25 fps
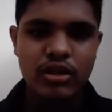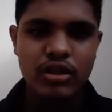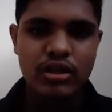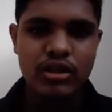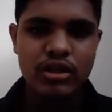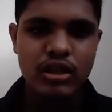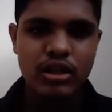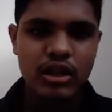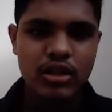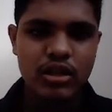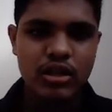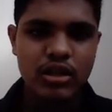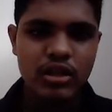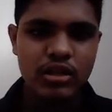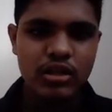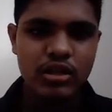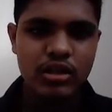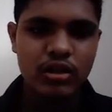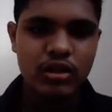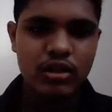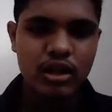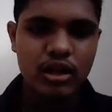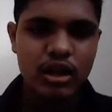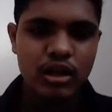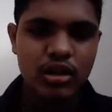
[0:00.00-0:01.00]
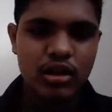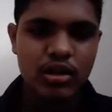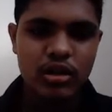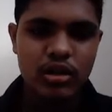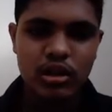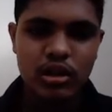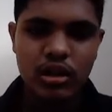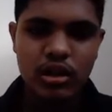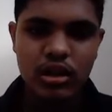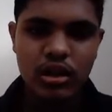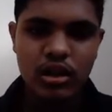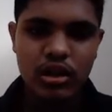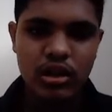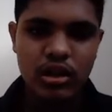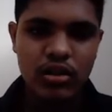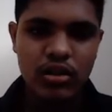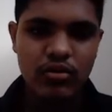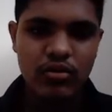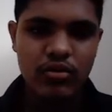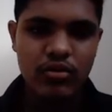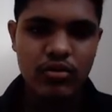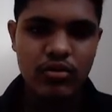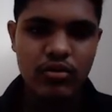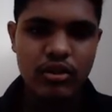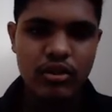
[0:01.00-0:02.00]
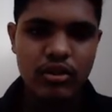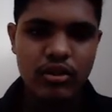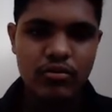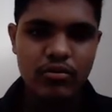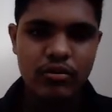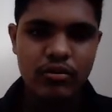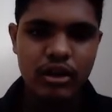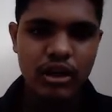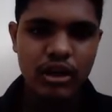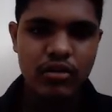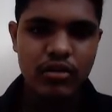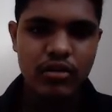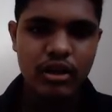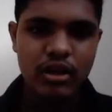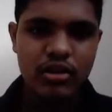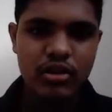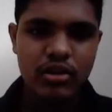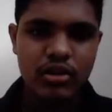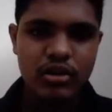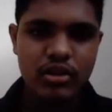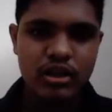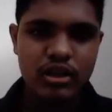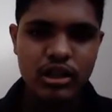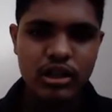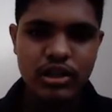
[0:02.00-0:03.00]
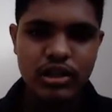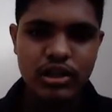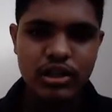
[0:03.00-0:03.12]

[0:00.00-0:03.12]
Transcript: direction with PIV across it,